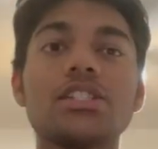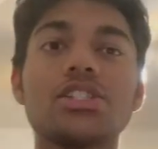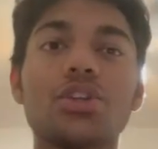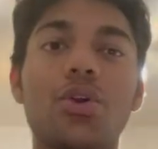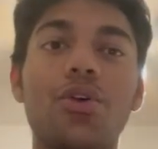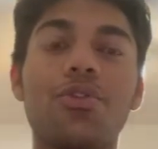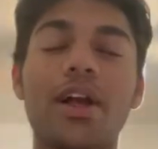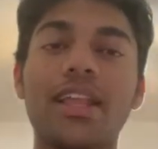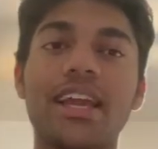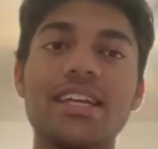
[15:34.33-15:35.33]
so
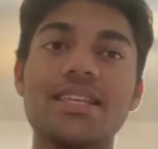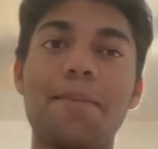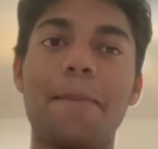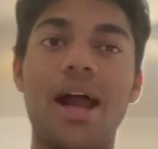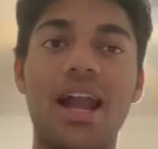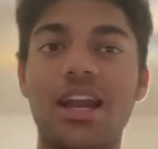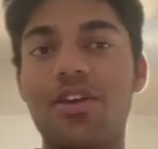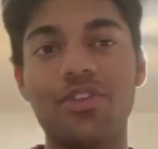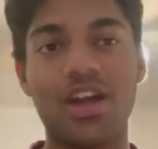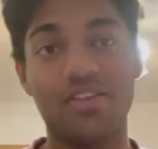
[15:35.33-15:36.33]
finally guys i'm back
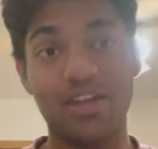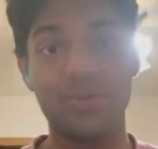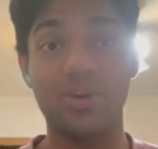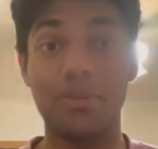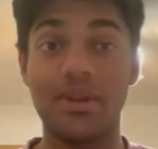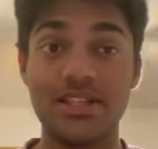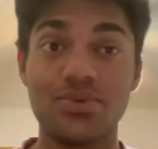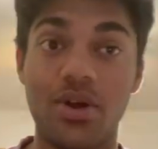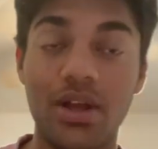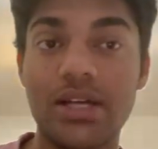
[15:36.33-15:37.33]
after having a 20 minutes
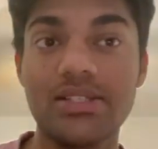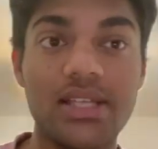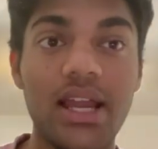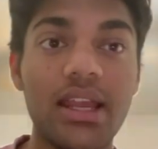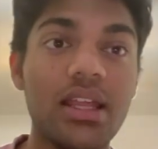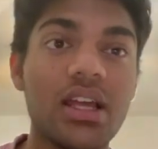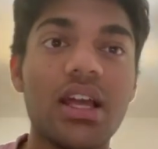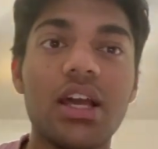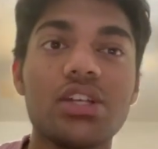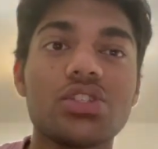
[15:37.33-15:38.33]
walk outside
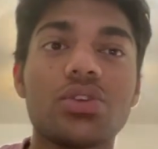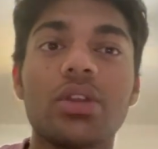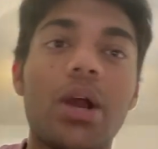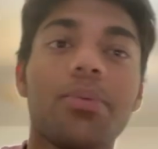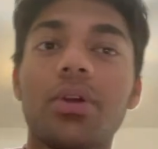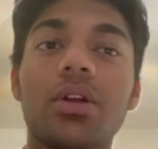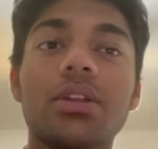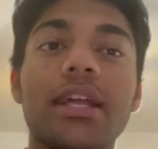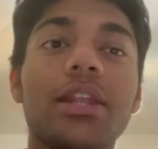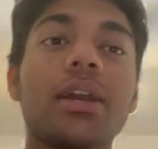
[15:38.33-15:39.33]
so now i'm gonna
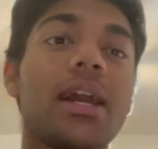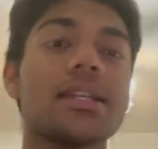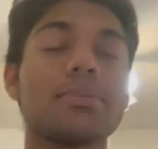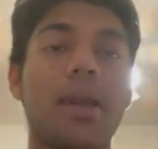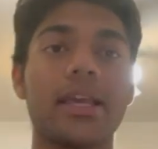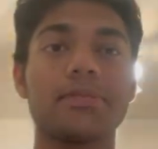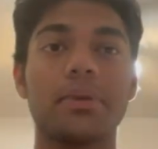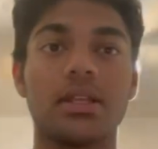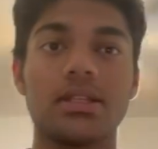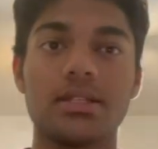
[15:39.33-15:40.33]
tell you guys my
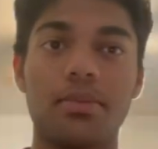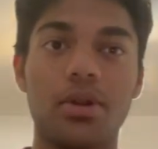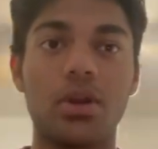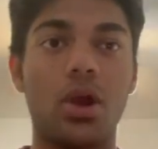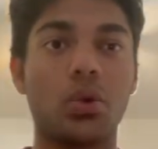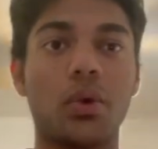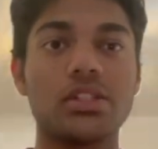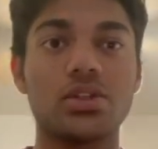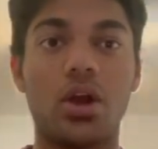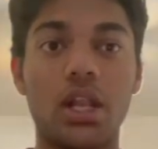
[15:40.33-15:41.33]
experience about
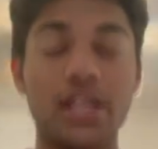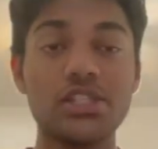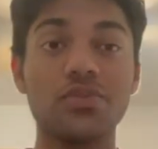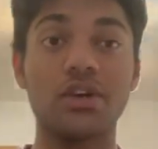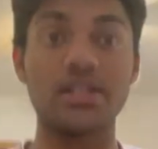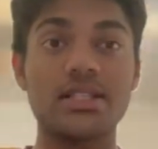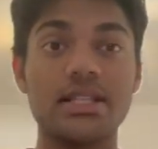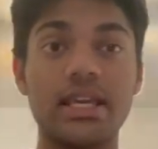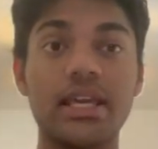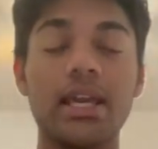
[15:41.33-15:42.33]
norquest college
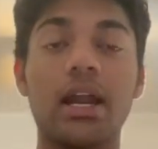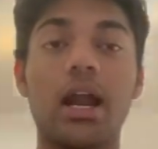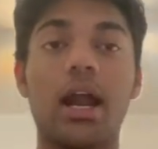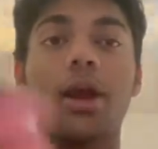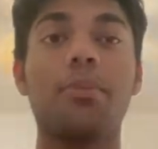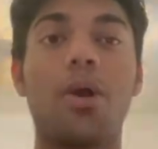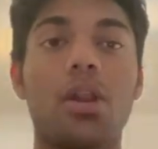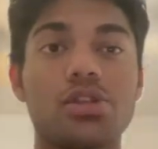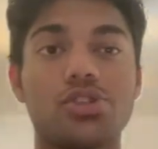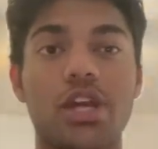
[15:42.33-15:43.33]
firstly i
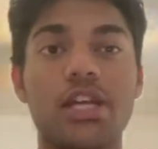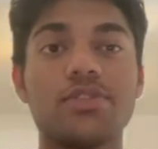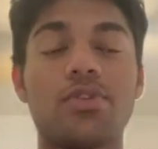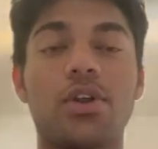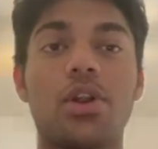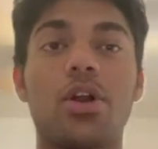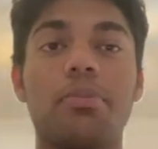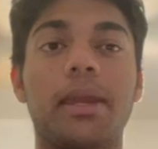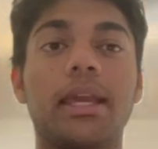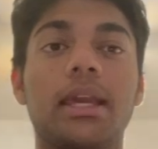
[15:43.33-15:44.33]
apologize for not
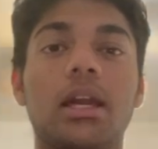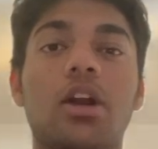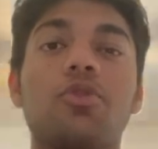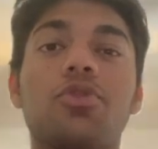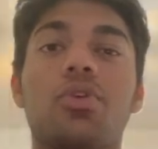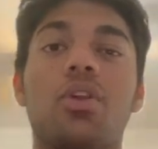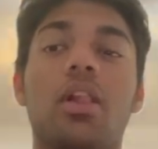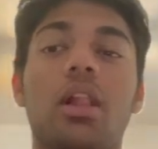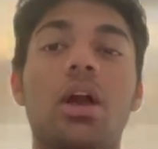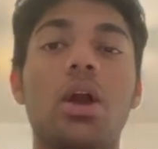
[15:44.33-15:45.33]
making a
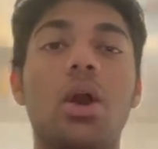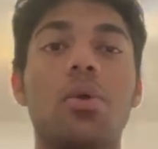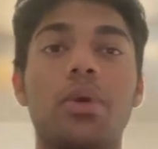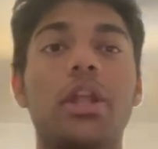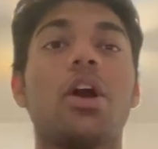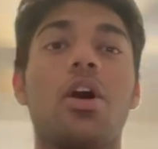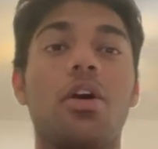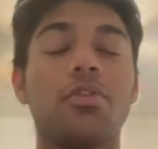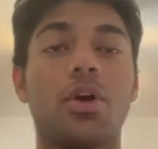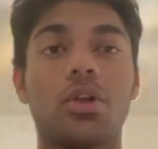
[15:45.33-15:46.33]
full video
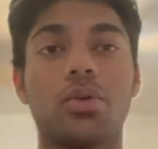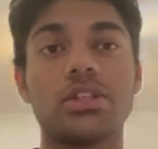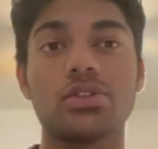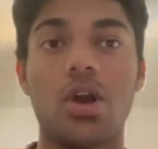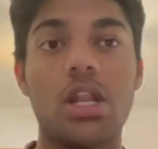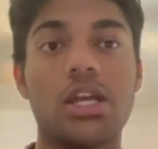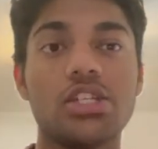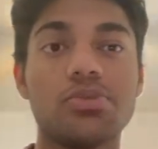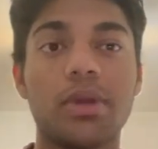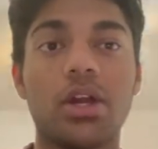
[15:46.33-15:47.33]
of norquest
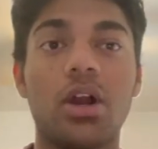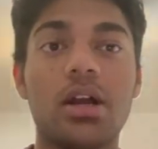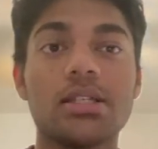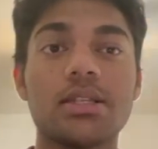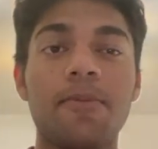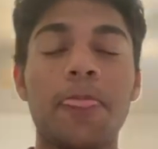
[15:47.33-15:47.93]
college because